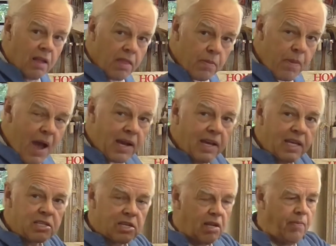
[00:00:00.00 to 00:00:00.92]
The bag
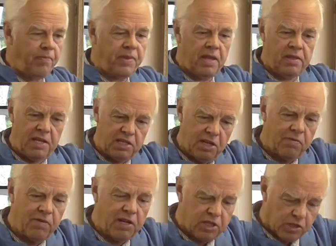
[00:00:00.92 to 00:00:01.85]
is the
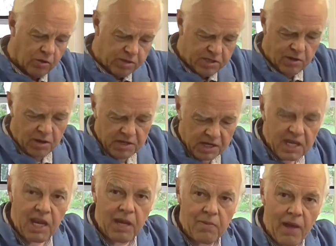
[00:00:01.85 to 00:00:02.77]
original, so I'm going to
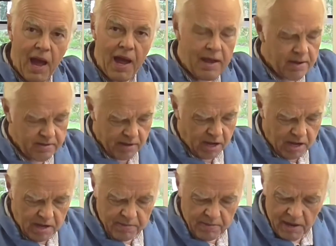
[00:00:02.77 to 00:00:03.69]
keep that
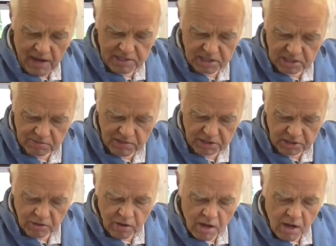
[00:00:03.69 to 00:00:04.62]
as it's
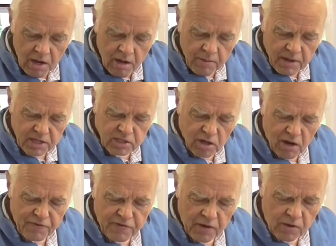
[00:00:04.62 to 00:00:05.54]
original. But it's
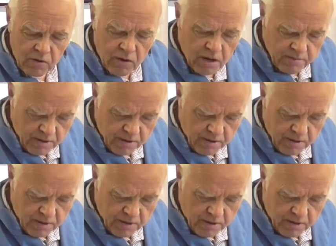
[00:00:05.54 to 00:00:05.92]
got a few